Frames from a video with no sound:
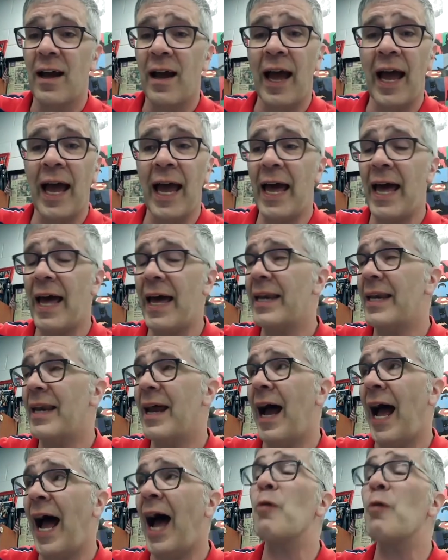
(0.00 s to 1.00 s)
And yeah.
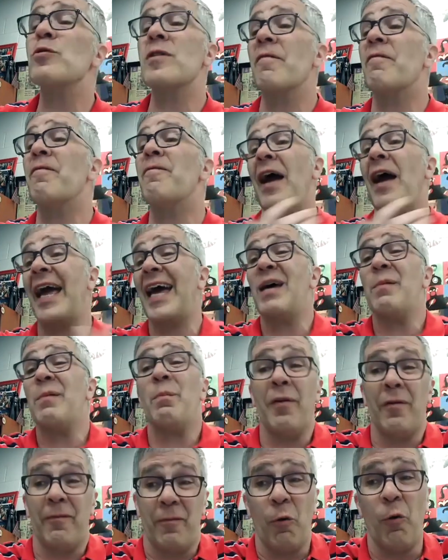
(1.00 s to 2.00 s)
I was a
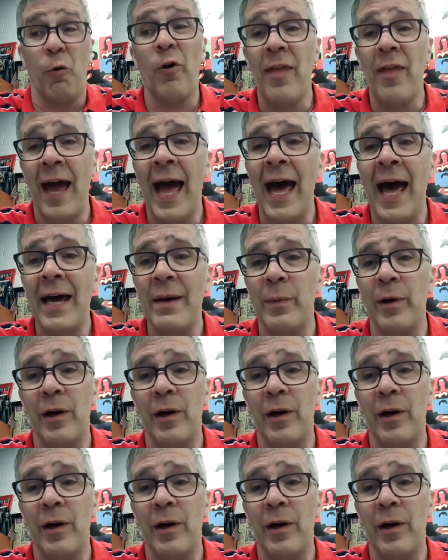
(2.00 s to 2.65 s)
fan before that